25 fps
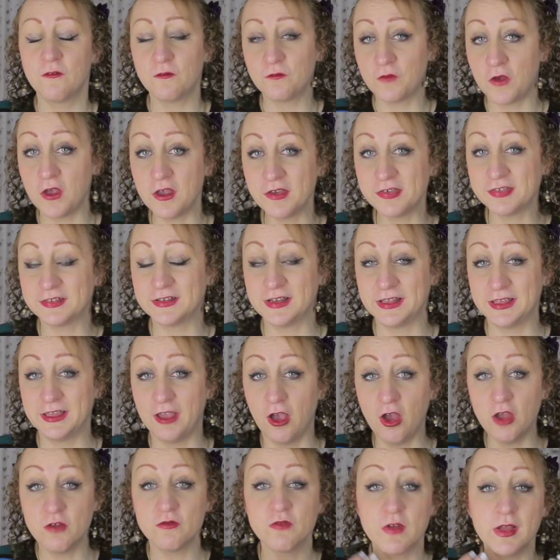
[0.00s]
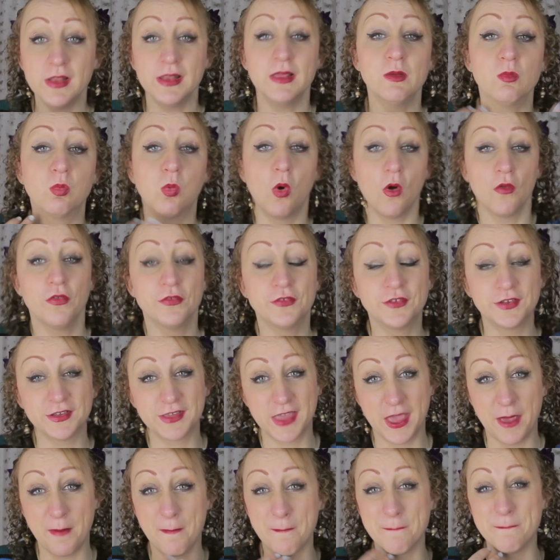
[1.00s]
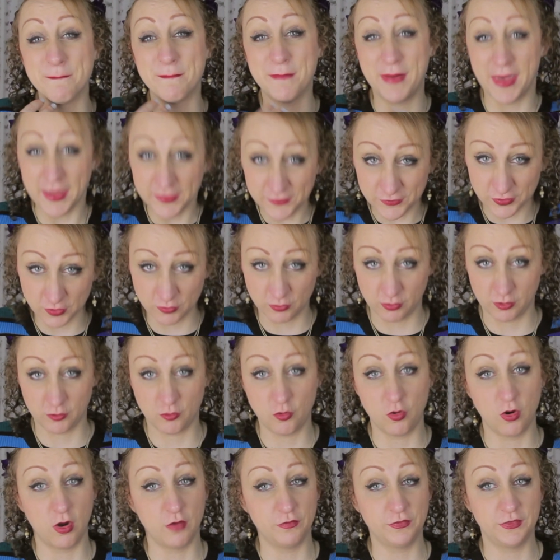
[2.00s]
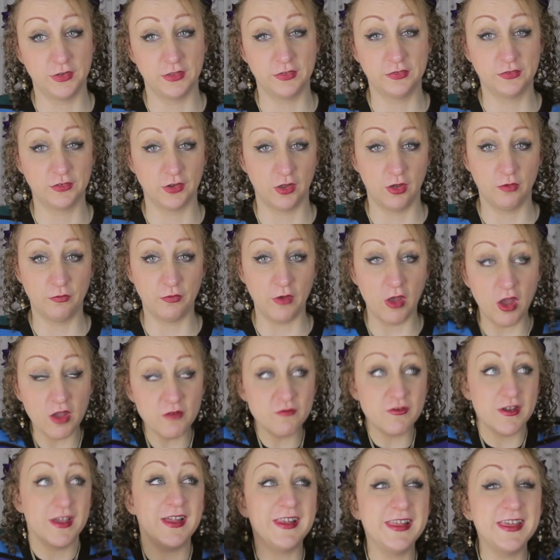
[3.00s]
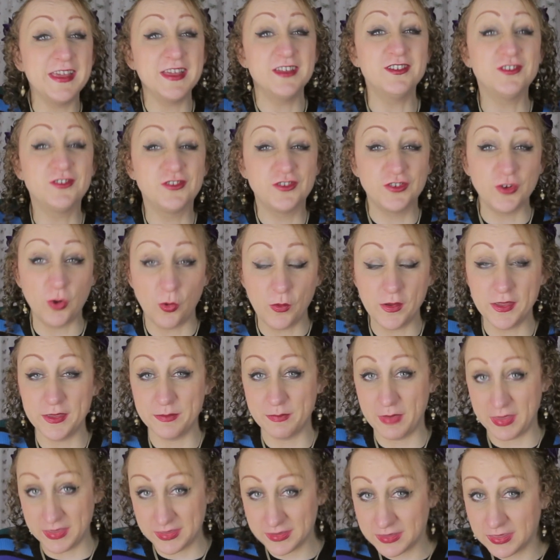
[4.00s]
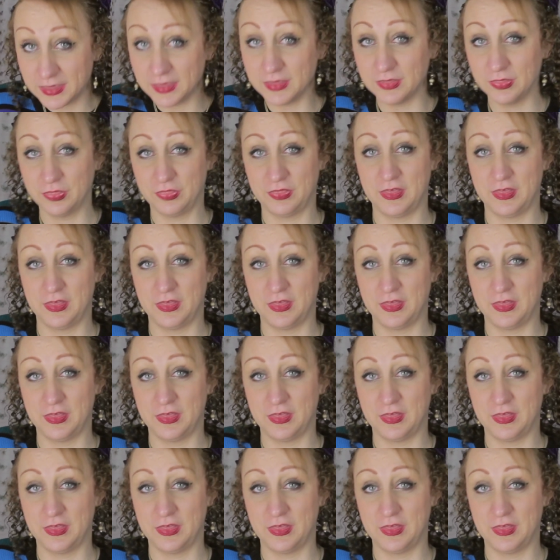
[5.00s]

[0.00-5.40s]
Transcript: Firstly, I really want to get better at crafty stuff. I really enjoy making